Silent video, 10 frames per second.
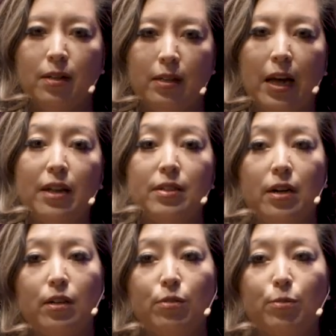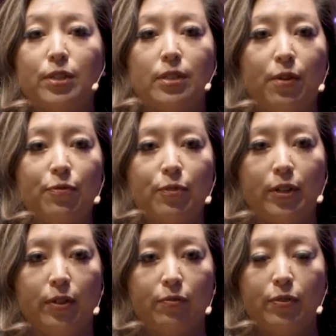That town was
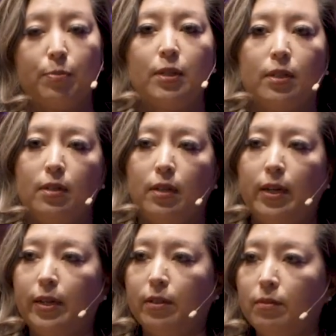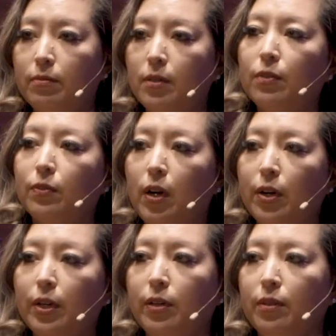suffering from the decline of
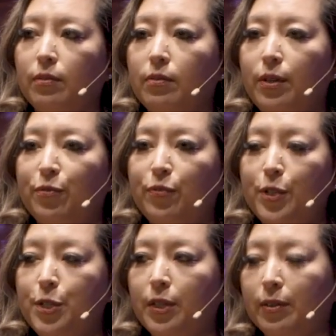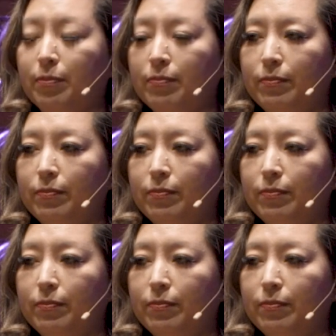logging and fishing.